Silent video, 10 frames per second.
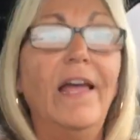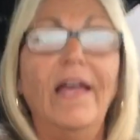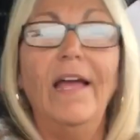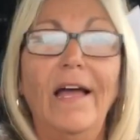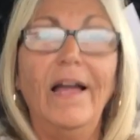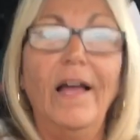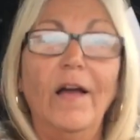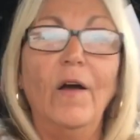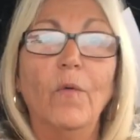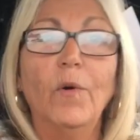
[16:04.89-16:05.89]
that
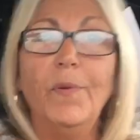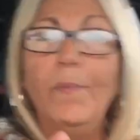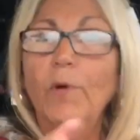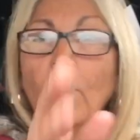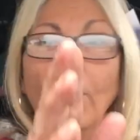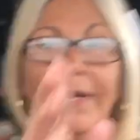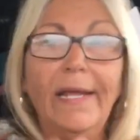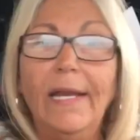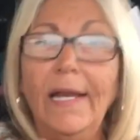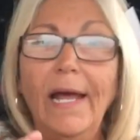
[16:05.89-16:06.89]
where people are going
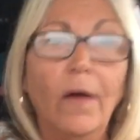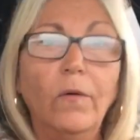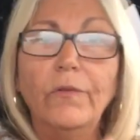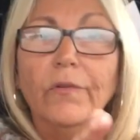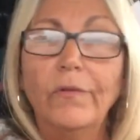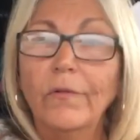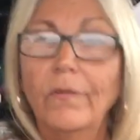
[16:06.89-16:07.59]
in and out,